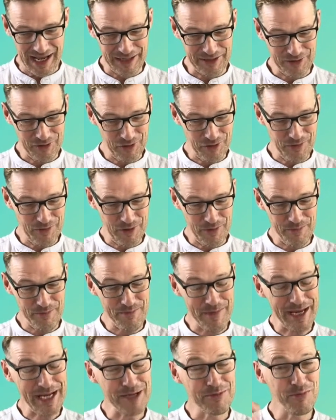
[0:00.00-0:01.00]
had
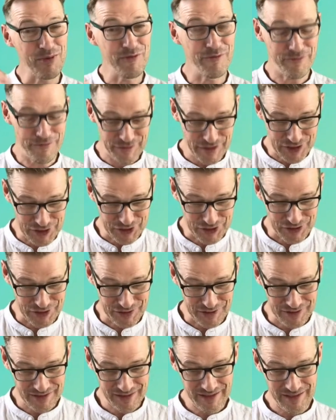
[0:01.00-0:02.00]
made
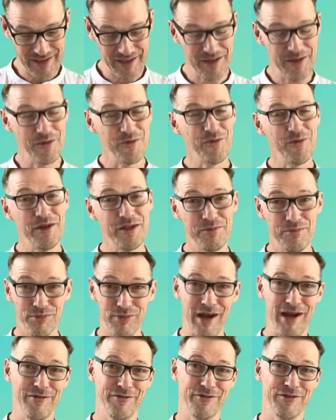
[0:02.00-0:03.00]
provision with
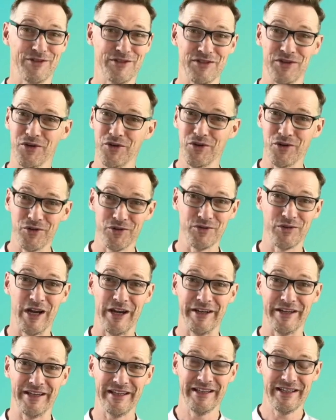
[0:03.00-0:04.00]
breakfast
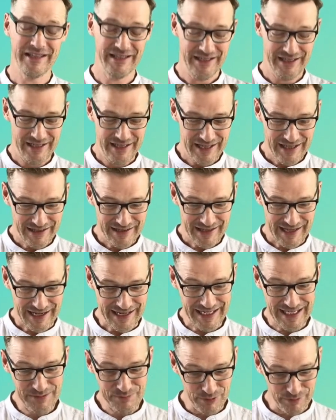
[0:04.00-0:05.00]
already
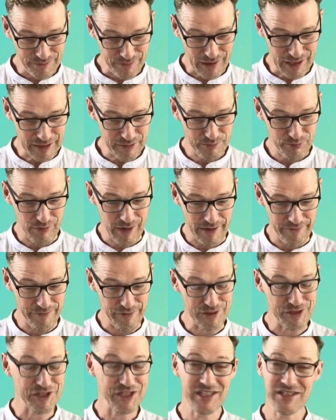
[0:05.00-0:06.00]
that he provided
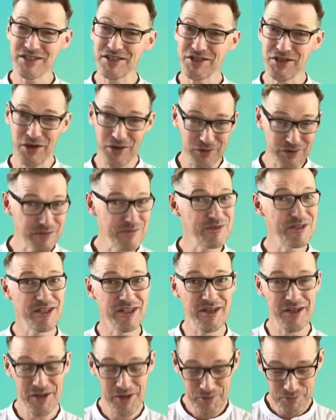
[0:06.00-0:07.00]
breakfast. Jesus told them
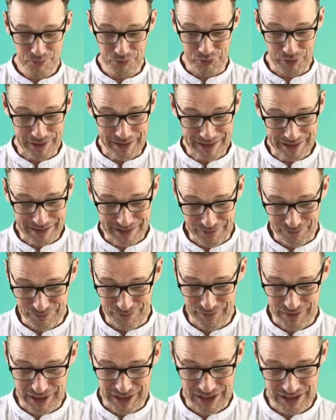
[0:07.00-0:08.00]
to bring the
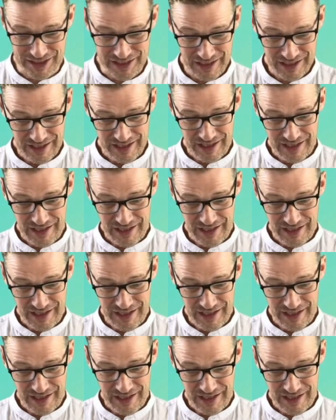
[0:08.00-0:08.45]
fish